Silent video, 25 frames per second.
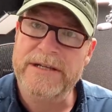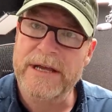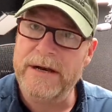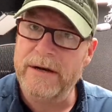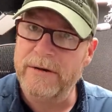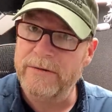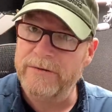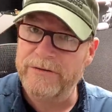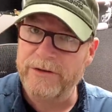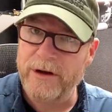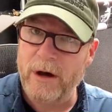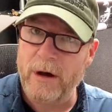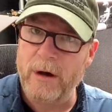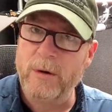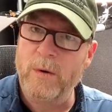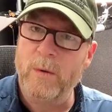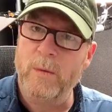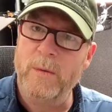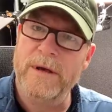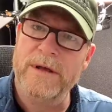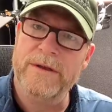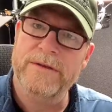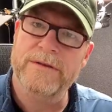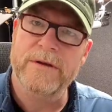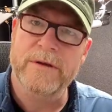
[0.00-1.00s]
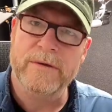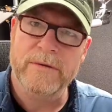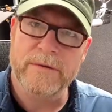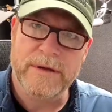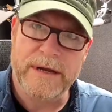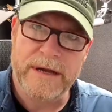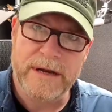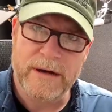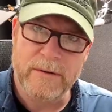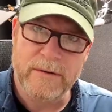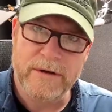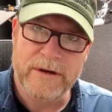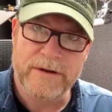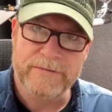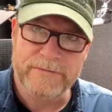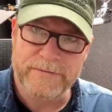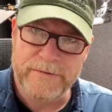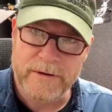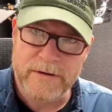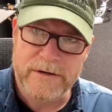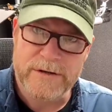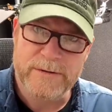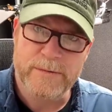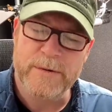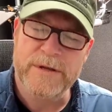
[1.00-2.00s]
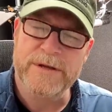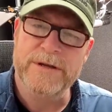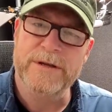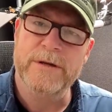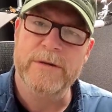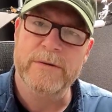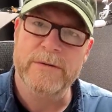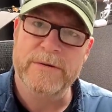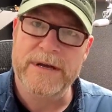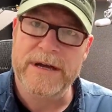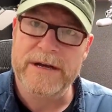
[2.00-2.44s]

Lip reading: They don't talk with you. They don't converse with you.